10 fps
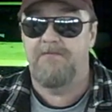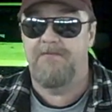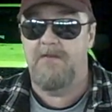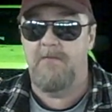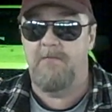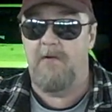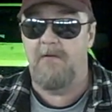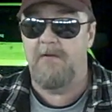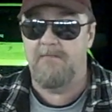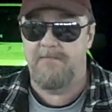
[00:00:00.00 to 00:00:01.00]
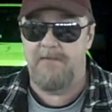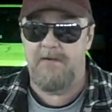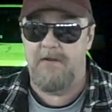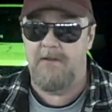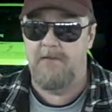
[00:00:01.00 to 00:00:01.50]
film a part of a
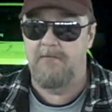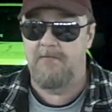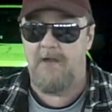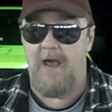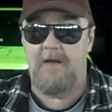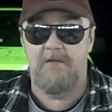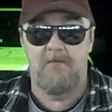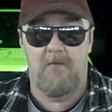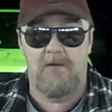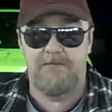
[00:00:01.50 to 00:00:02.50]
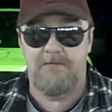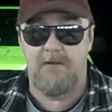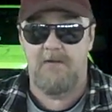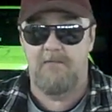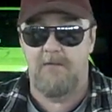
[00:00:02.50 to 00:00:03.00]
video, I do watch
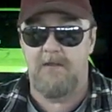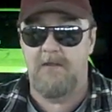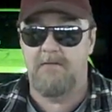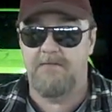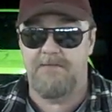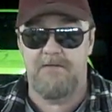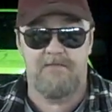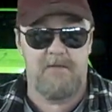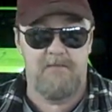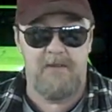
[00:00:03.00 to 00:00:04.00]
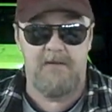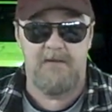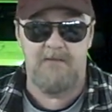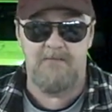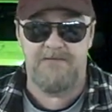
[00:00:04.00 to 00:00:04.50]
it over again to see if I made
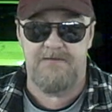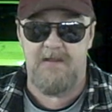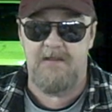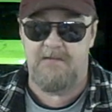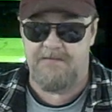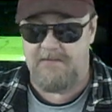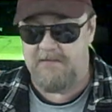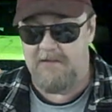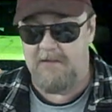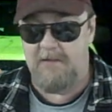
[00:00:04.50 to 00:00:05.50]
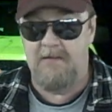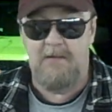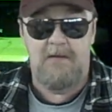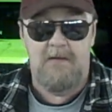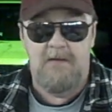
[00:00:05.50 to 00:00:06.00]
any mistakes. And
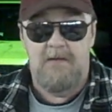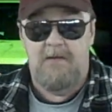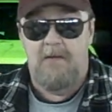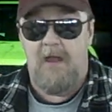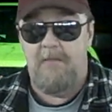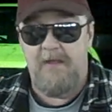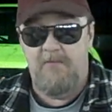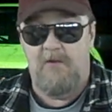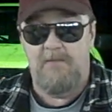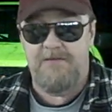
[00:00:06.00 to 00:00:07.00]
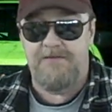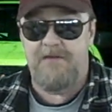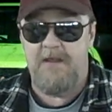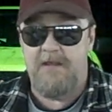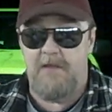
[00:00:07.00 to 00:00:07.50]
I made one
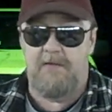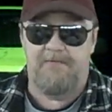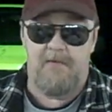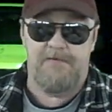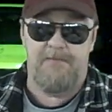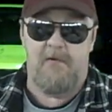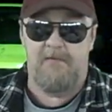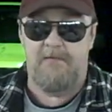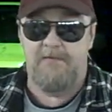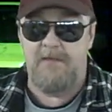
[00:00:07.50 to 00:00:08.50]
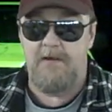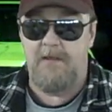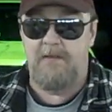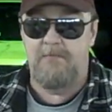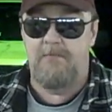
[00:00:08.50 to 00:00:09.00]
mistake on the first part of the
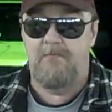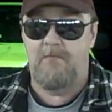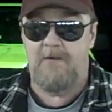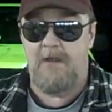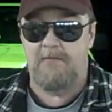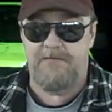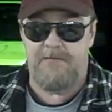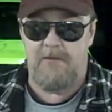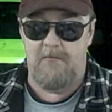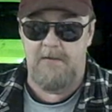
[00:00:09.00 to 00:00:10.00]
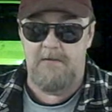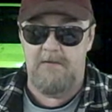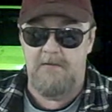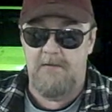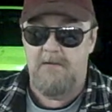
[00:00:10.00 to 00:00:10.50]
video when I was
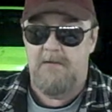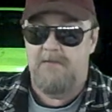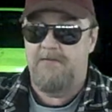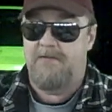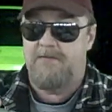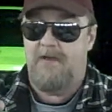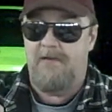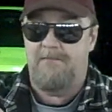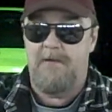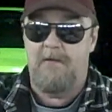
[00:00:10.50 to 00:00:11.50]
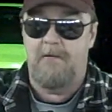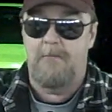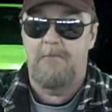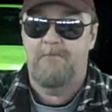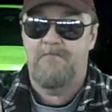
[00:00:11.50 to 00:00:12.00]
showing the top here,